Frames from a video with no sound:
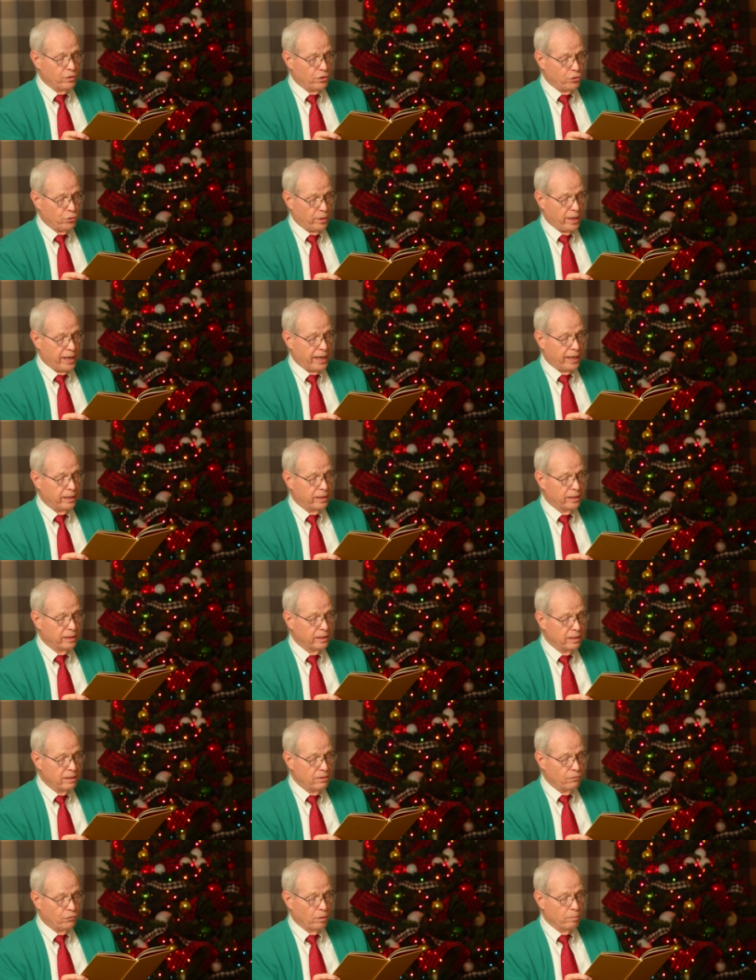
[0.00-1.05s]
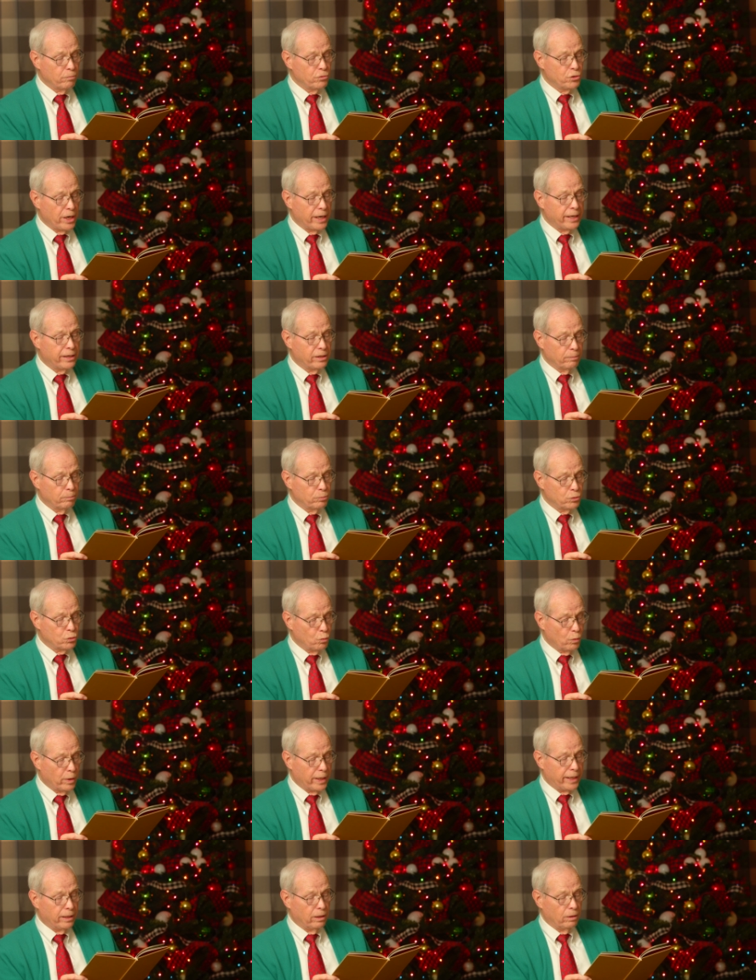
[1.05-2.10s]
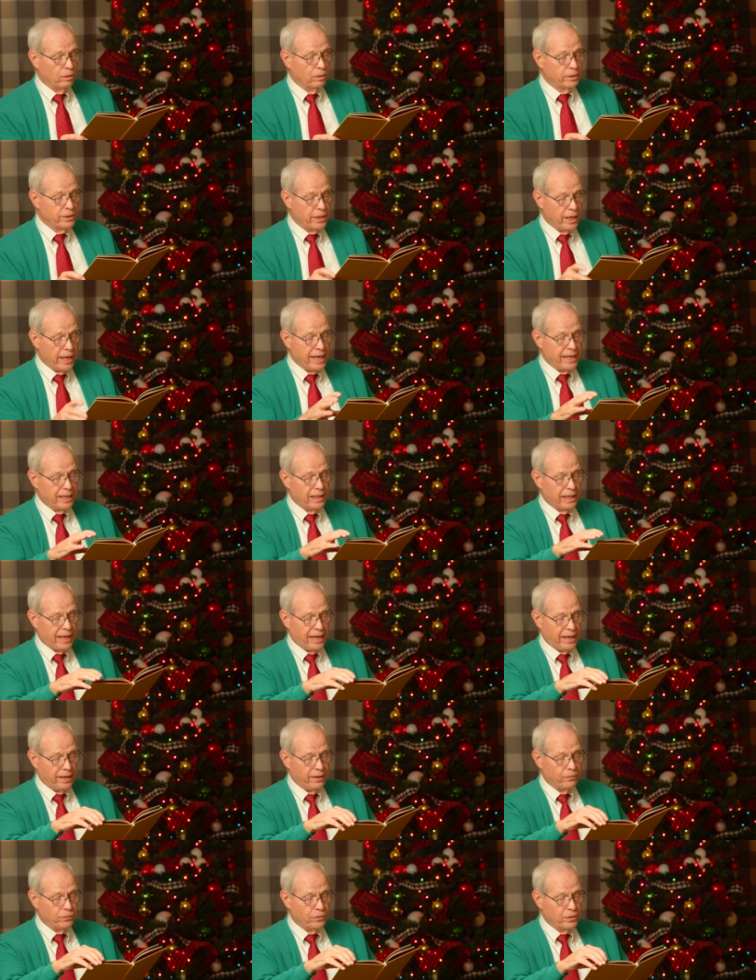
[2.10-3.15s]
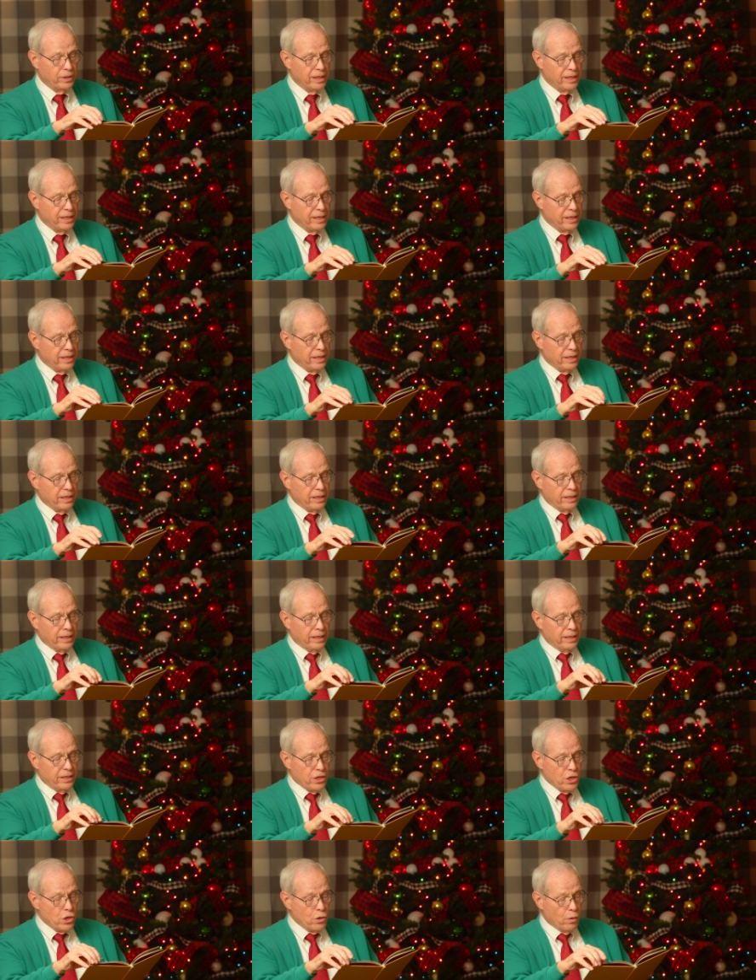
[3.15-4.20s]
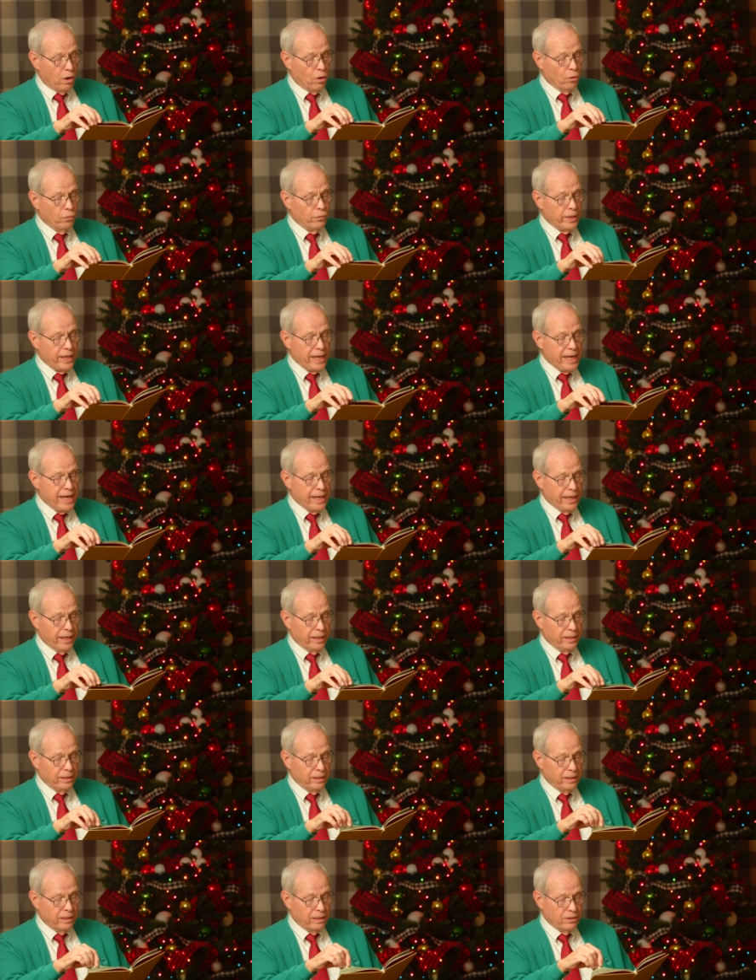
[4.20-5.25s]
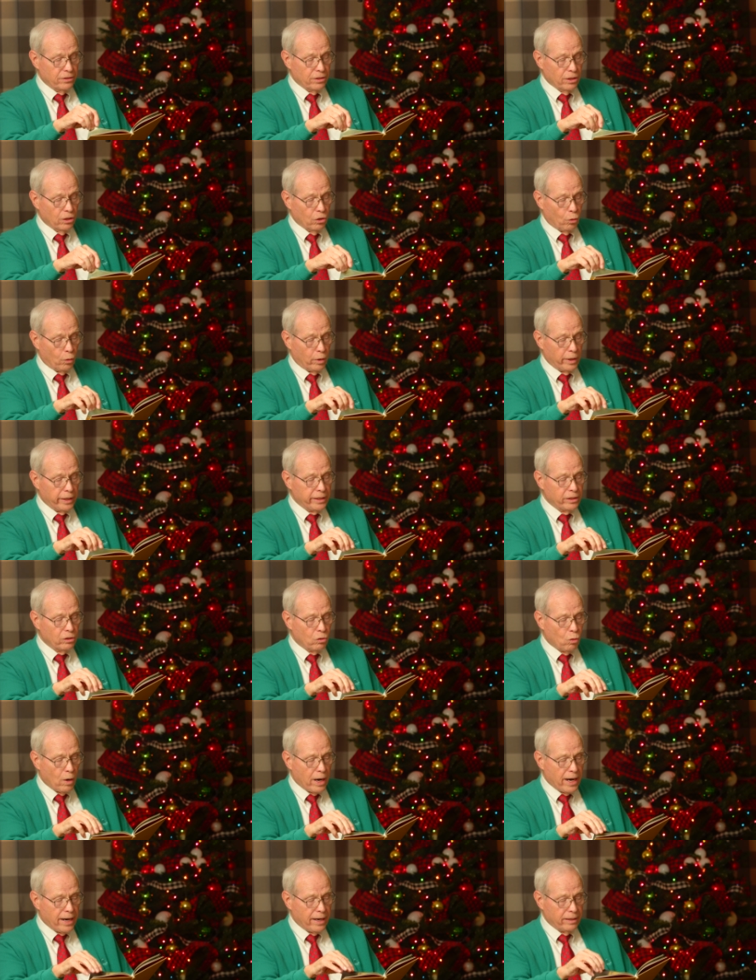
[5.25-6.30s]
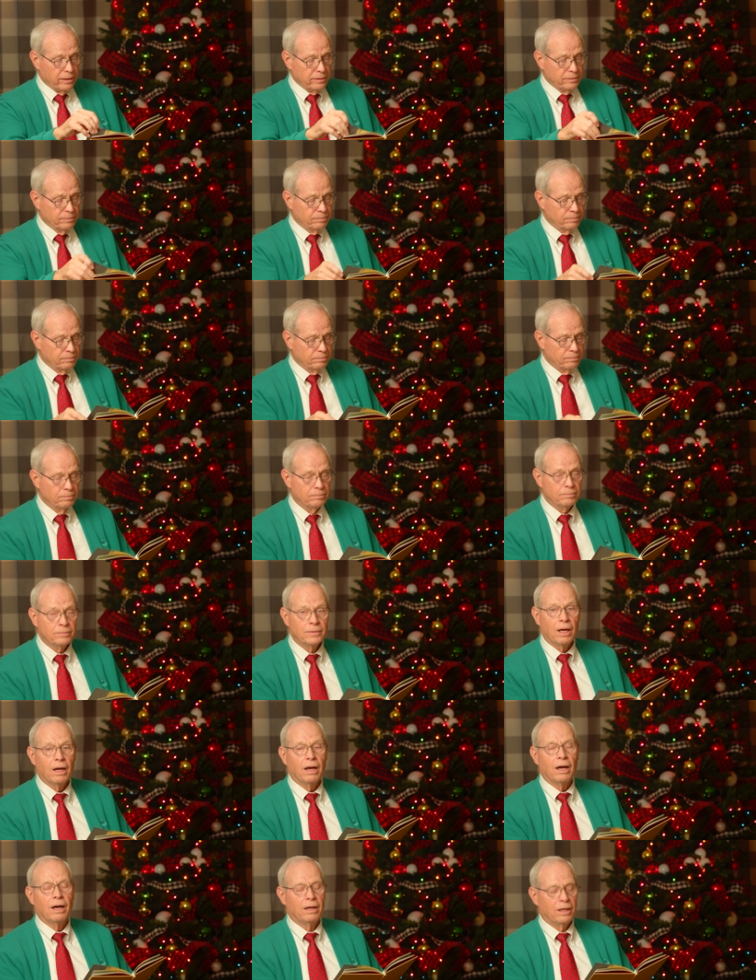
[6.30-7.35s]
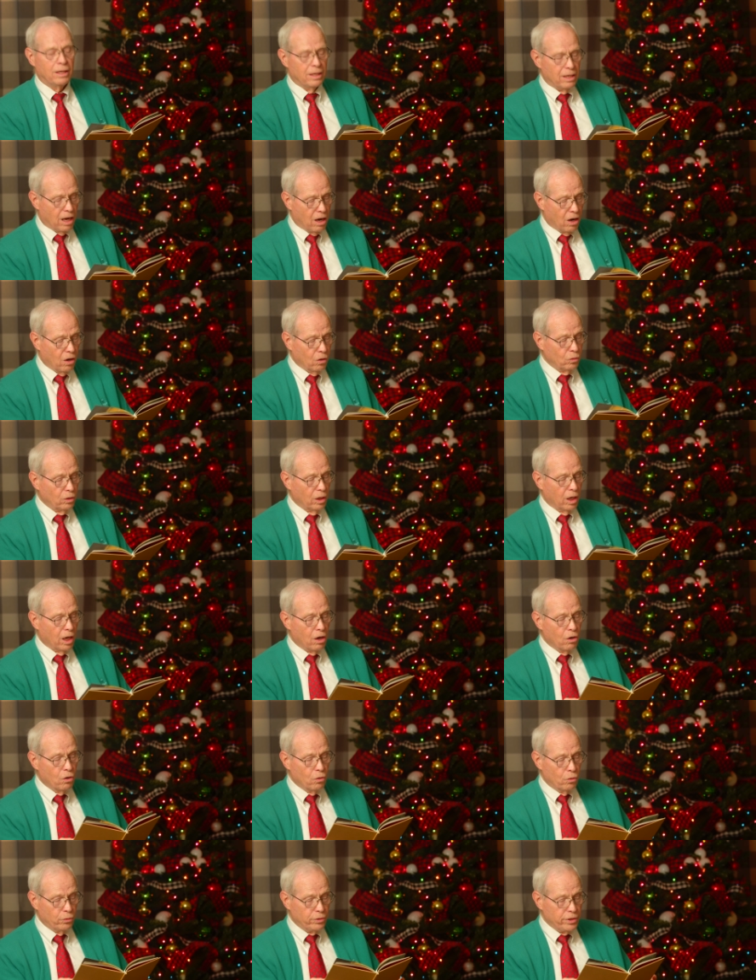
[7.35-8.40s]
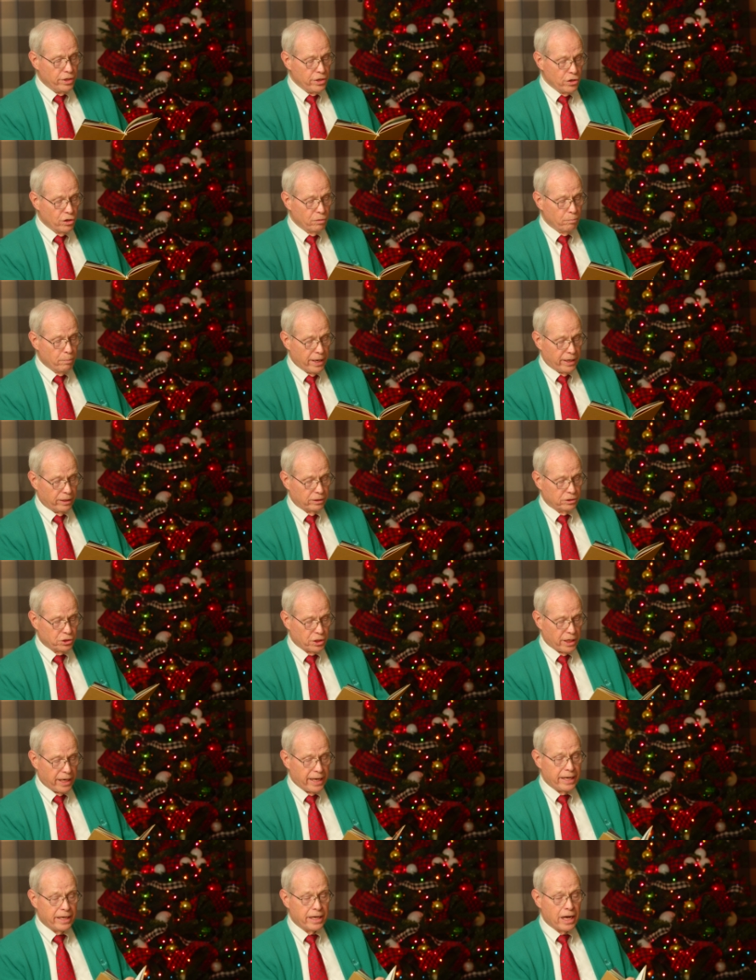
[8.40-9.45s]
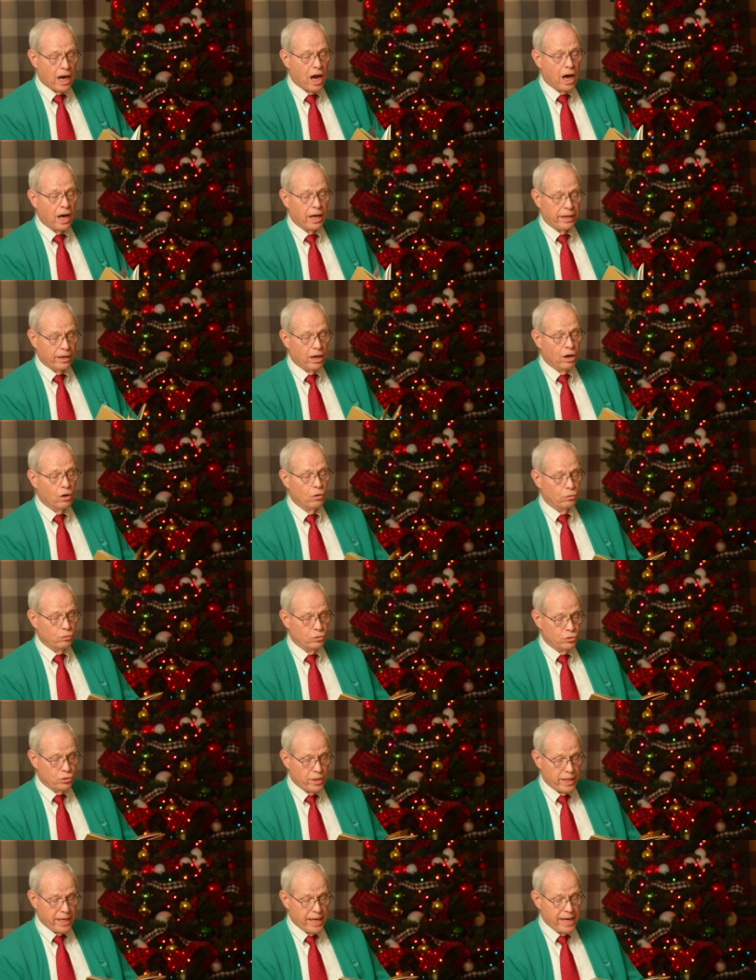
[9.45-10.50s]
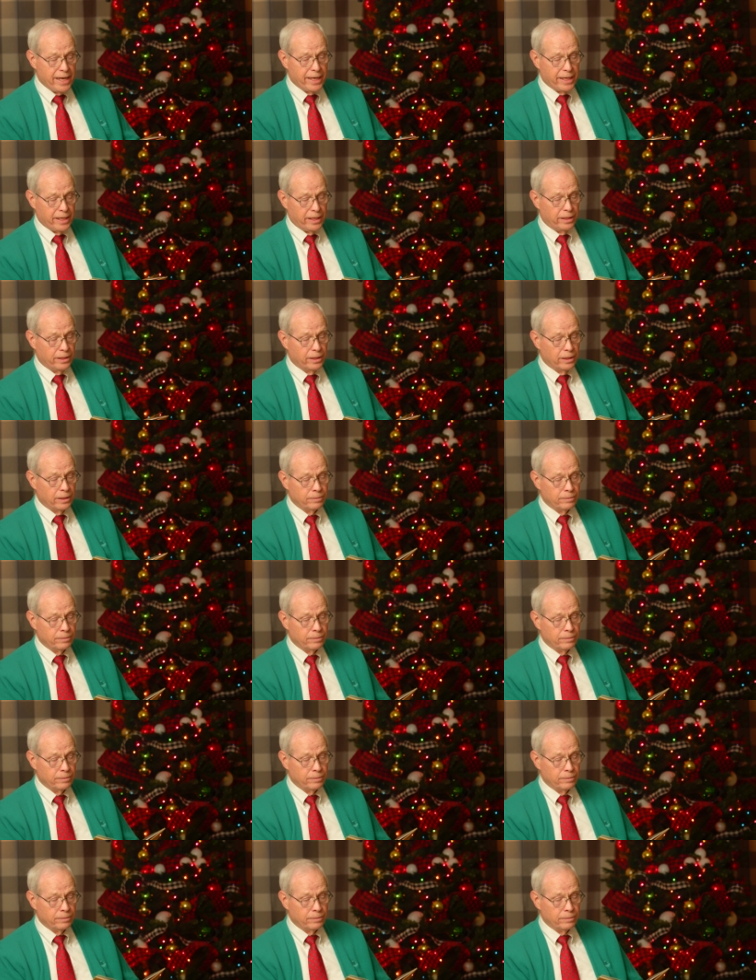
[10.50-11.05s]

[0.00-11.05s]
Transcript: a drink. From Jacob's well, he laughed. You own the inn? The Lord inquired. On loan, you'd better say. God owns the inn.